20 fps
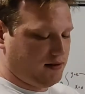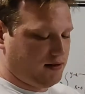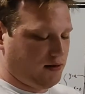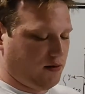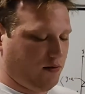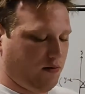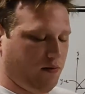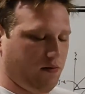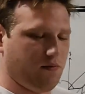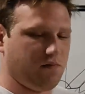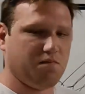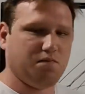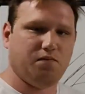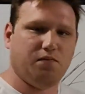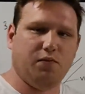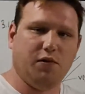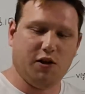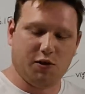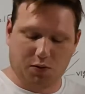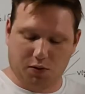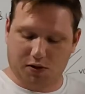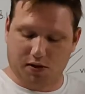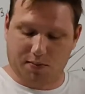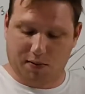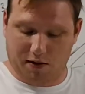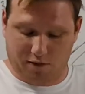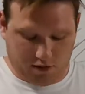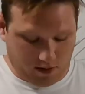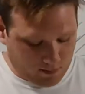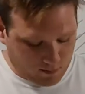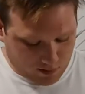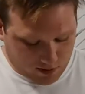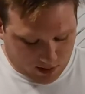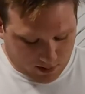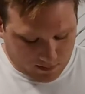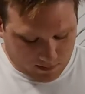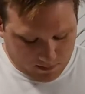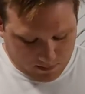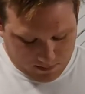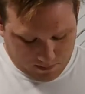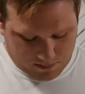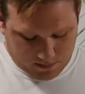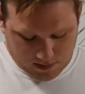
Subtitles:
So this one's going to be a fun problem.